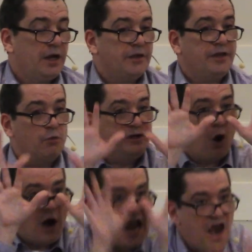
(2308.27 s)
Then we
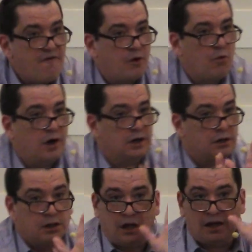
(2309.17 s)
don't ever want
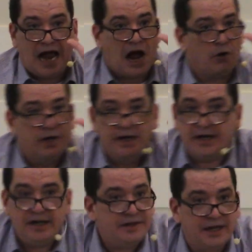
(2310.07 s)
to allow
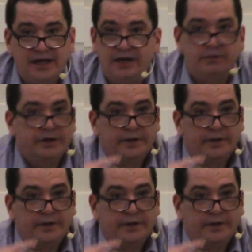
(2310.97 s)
anything